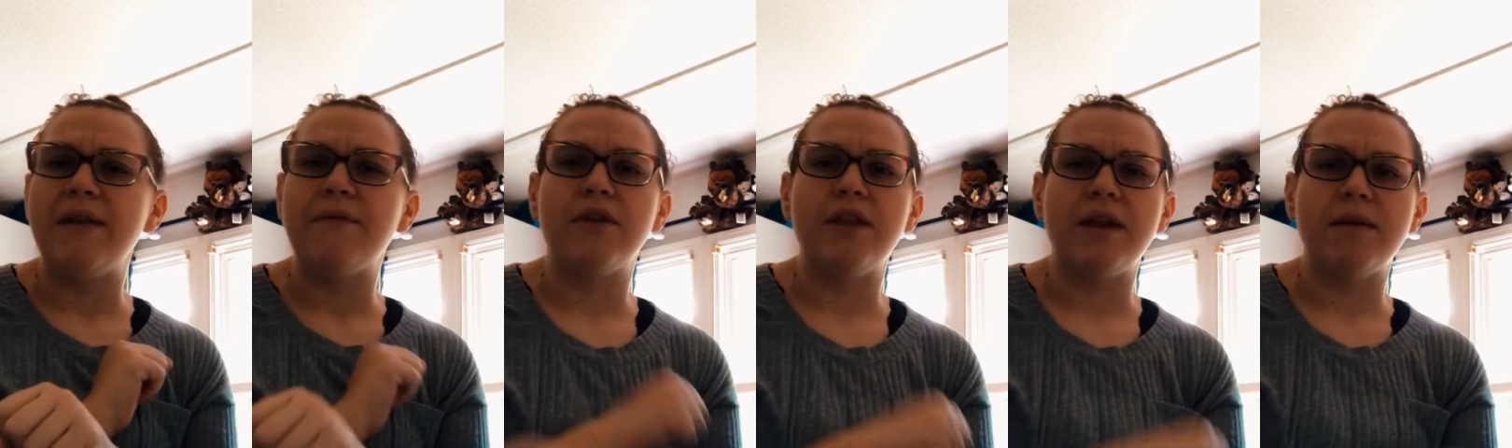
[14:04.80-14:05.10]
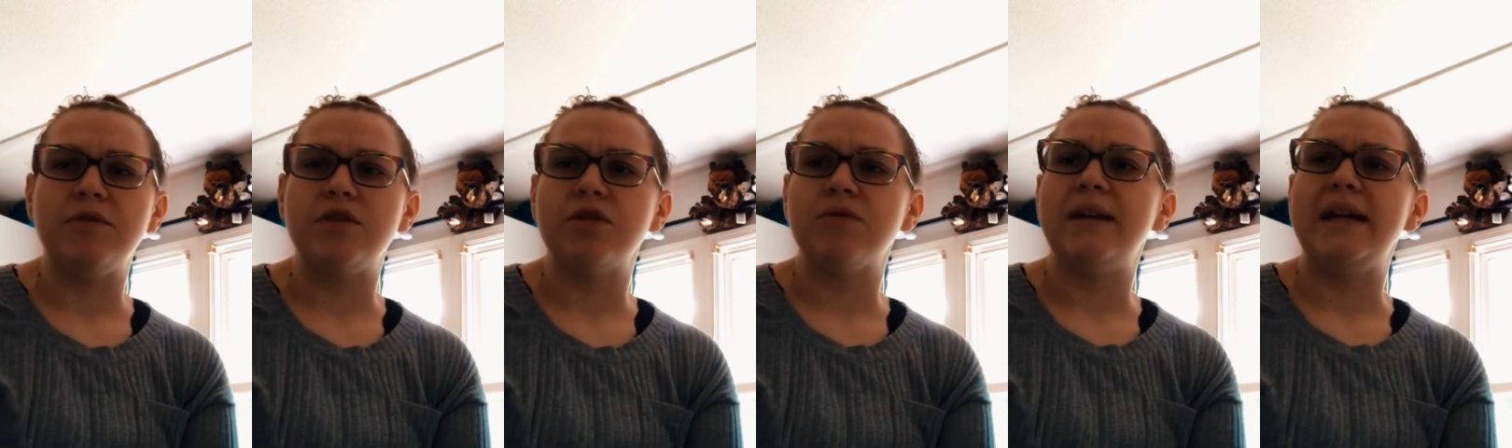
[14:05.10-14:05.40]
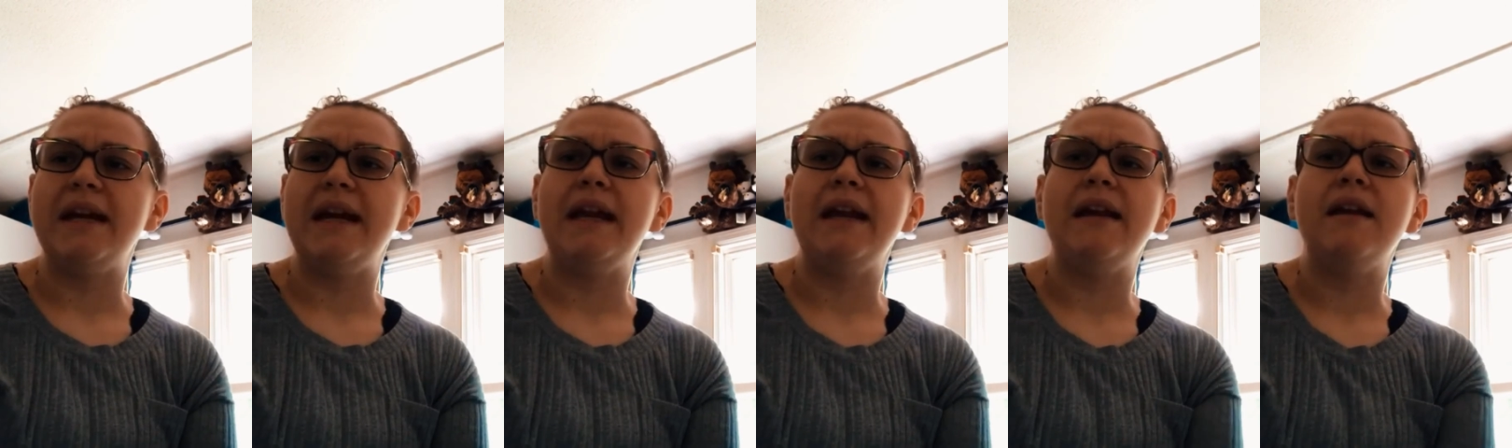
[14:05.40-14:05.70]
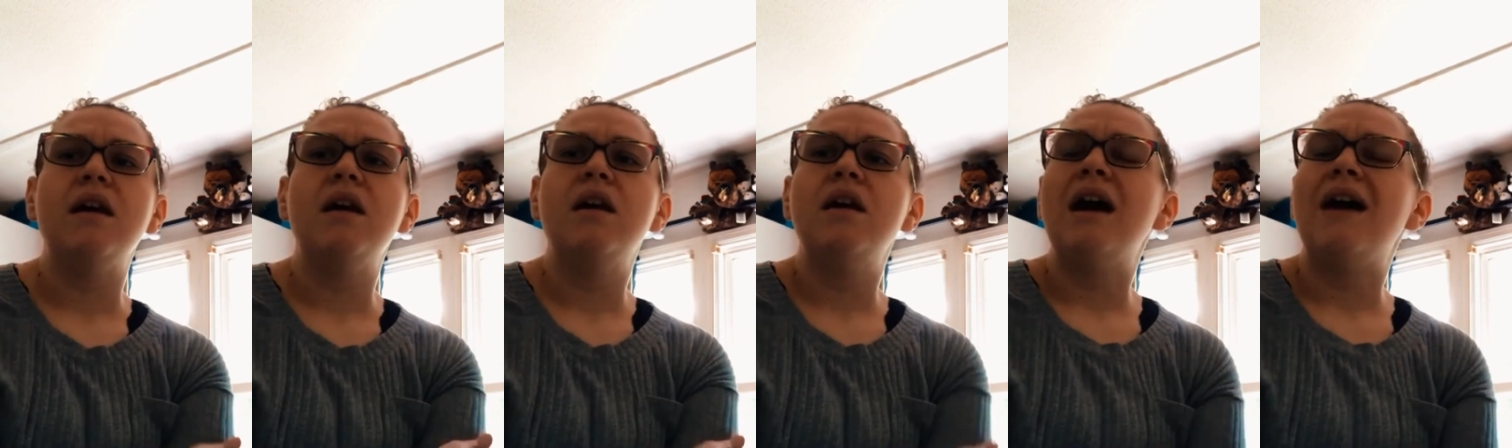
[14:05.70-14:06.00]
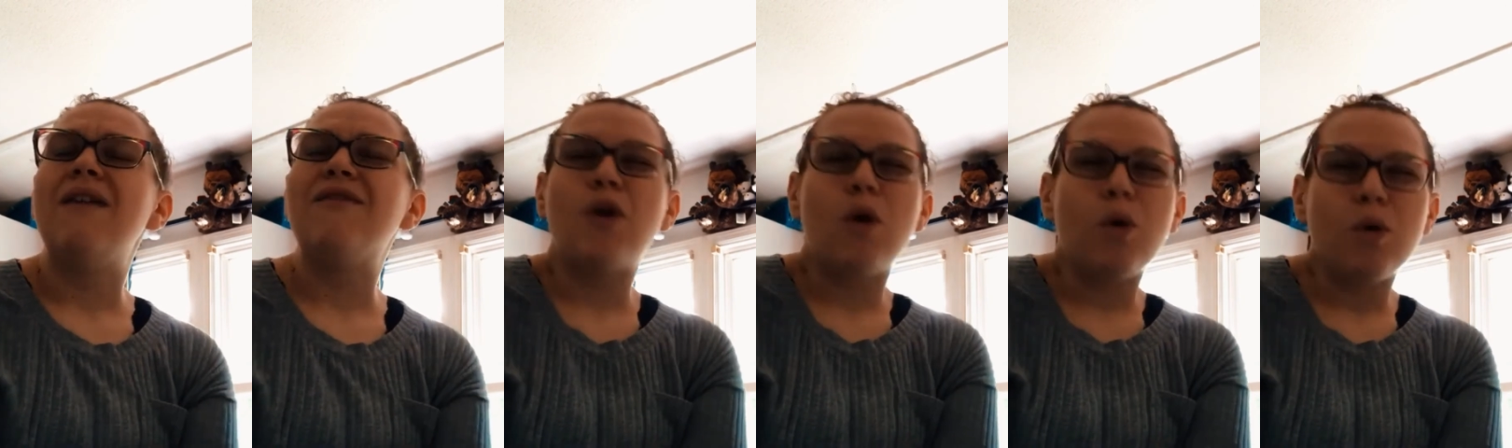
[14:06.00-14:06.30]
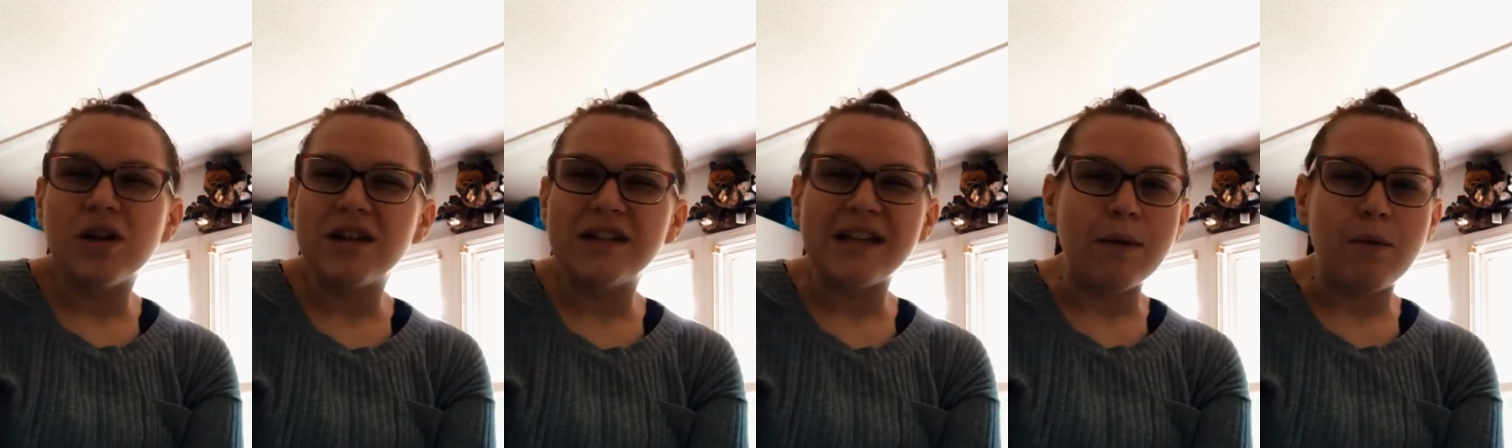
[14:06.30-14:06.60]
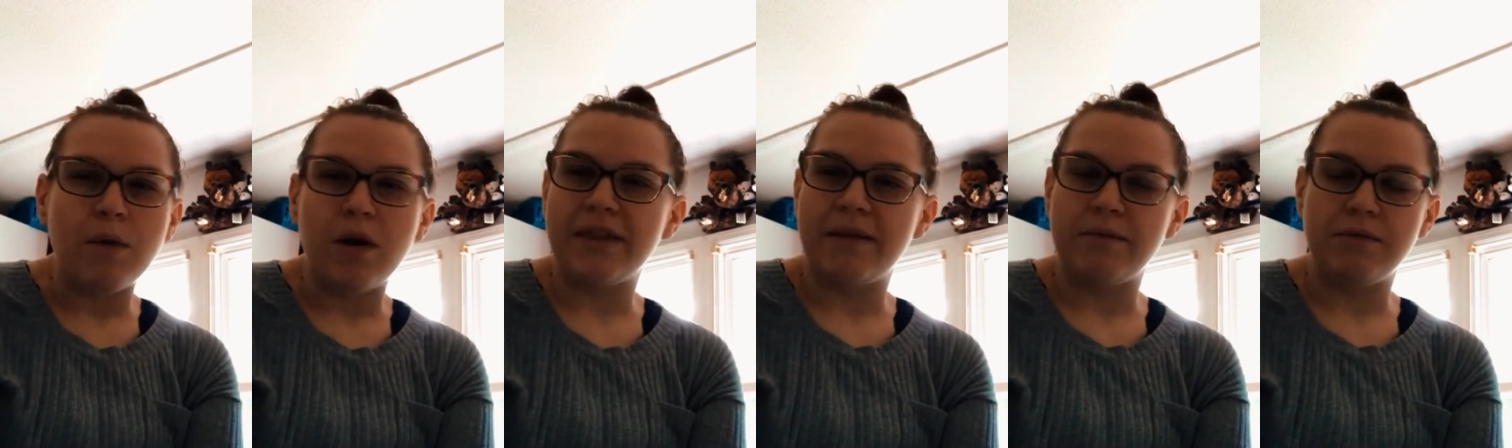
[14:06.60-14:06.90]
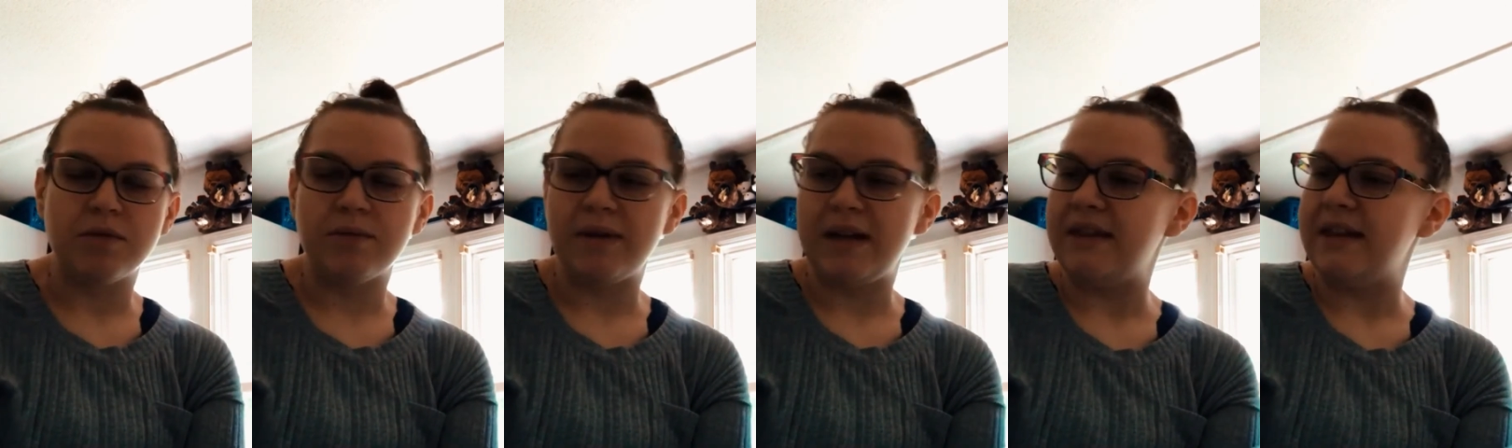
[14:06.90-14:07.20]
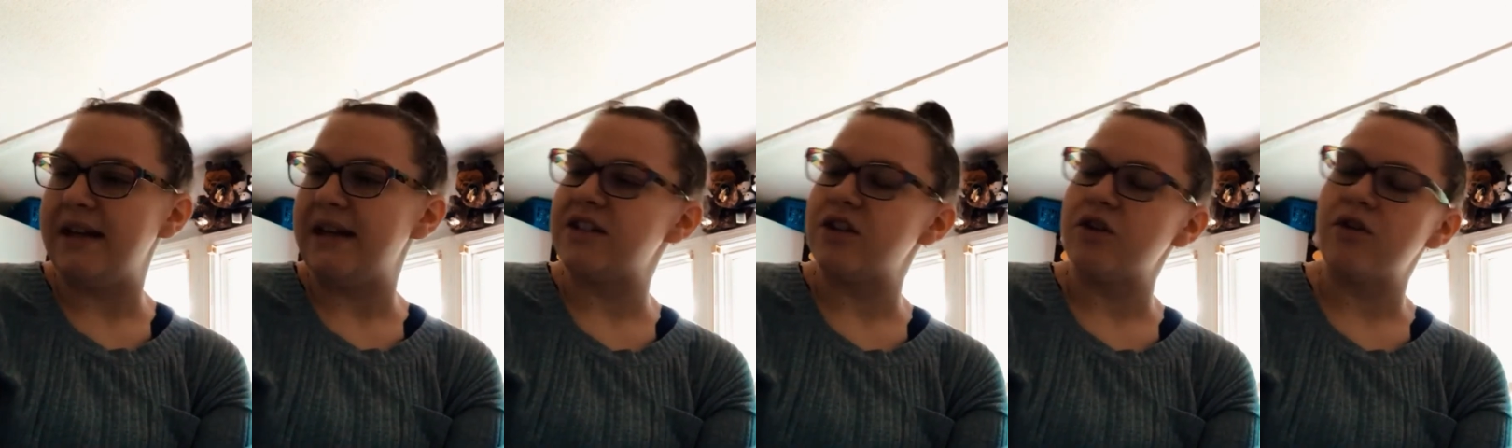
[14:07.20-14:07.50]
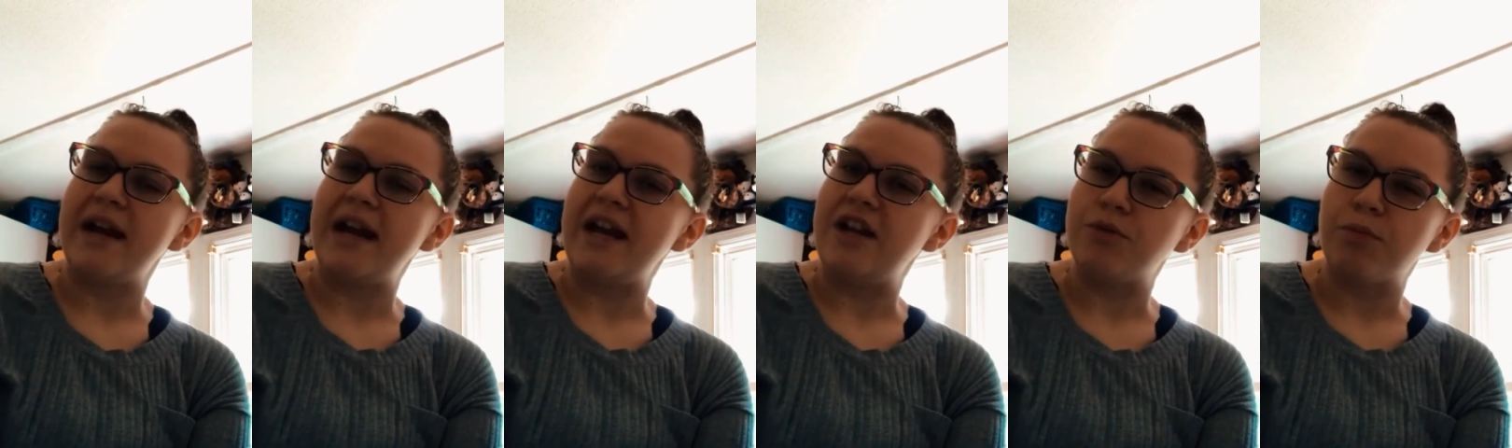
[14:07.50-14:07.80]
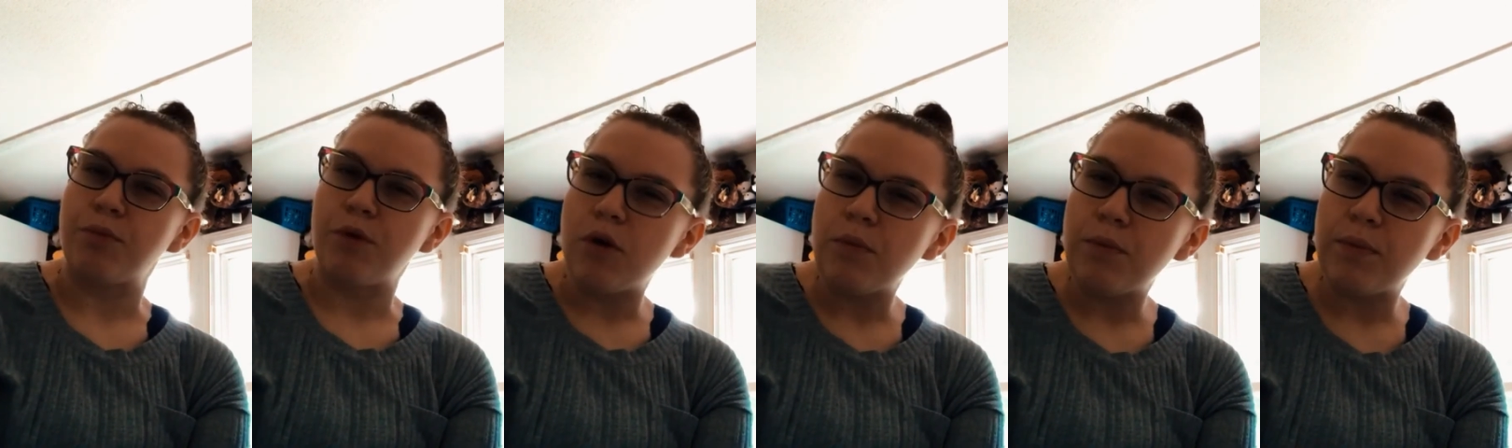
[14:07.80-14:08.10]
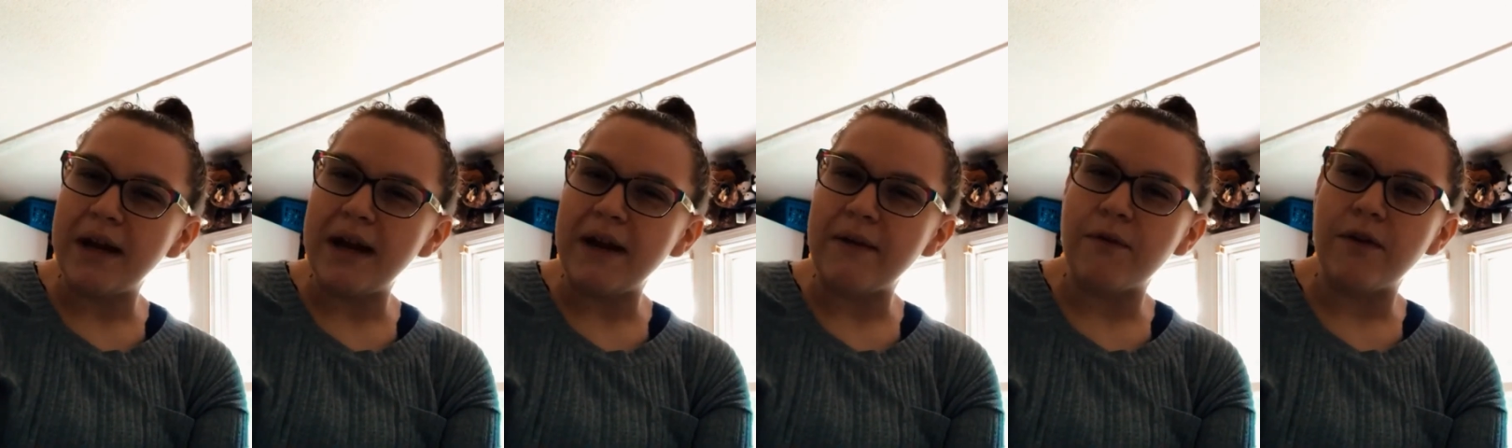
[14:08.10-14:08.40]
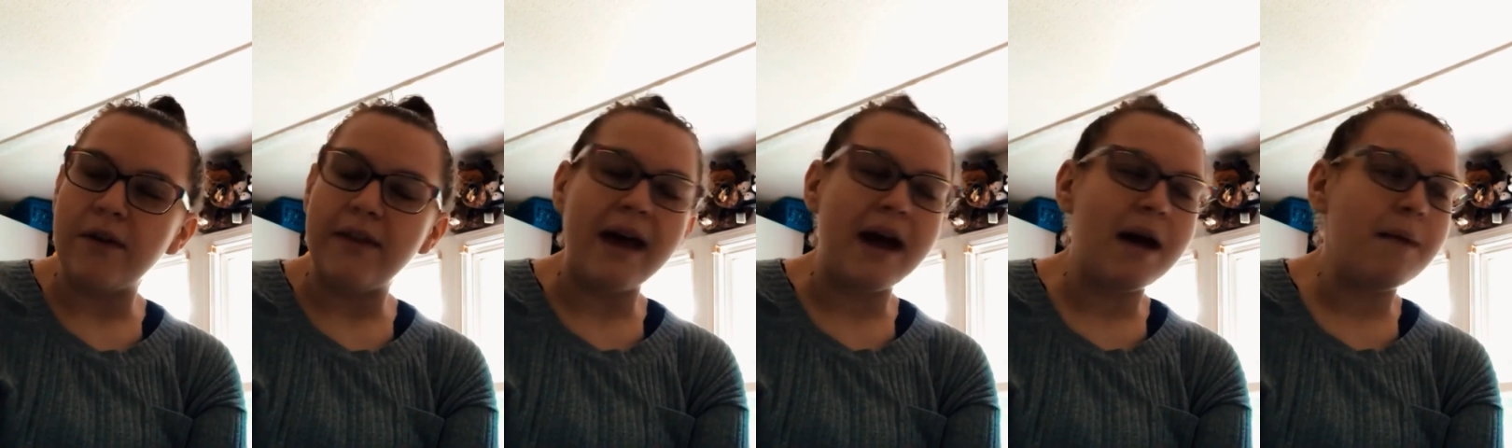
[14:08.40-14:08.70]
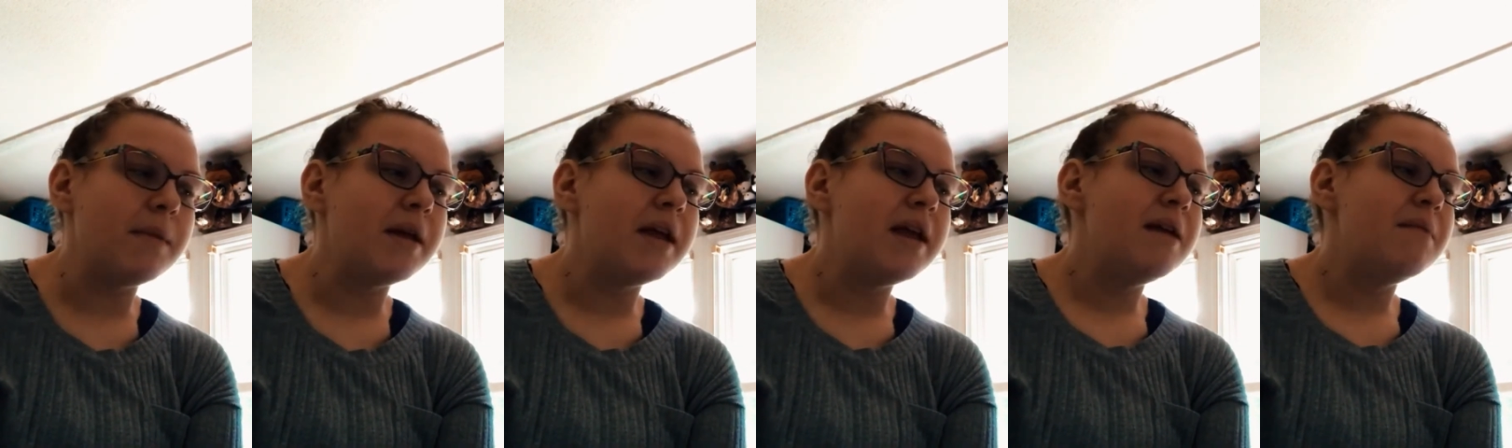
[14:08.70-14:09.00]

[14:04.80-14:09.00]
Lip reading: for them to read. Of course, I want them to read things that are age appropriate for them,